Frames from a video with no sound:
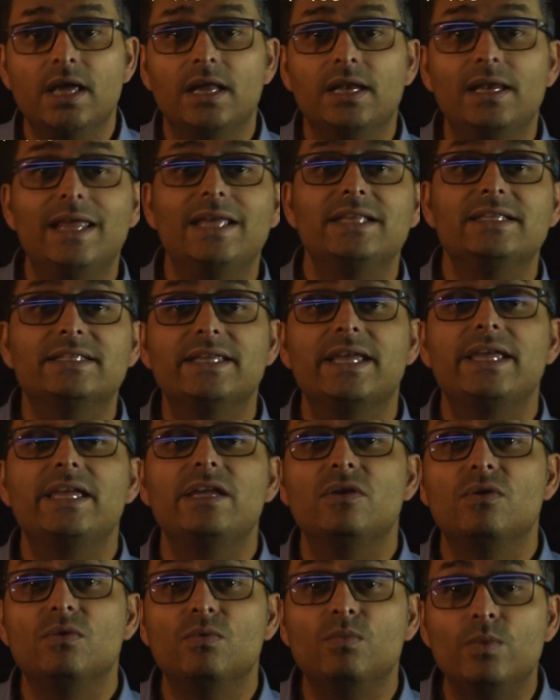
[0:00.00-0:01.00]
let's
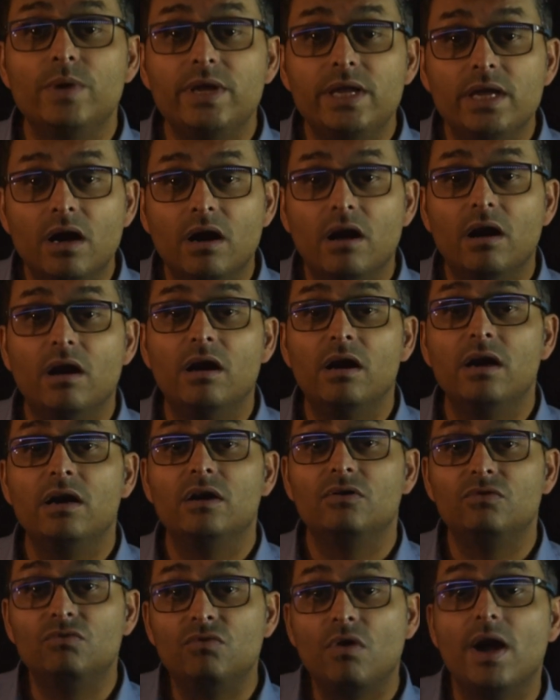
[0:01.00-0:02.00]
say we are
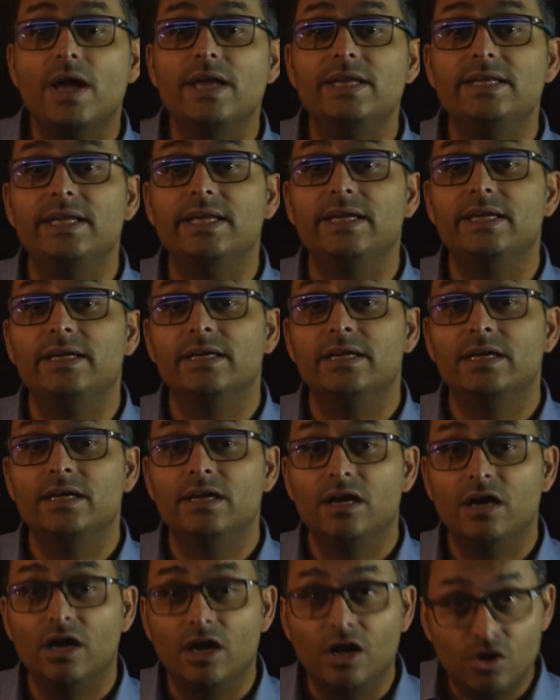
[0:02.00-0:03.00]
riding
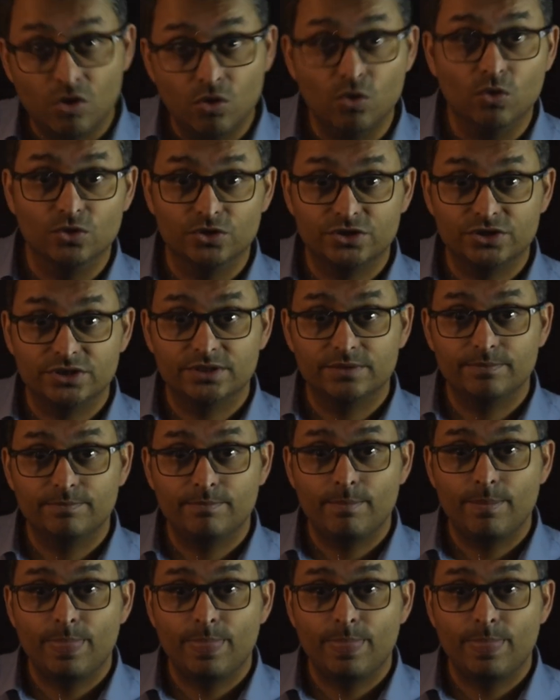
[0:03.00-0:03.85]
a horse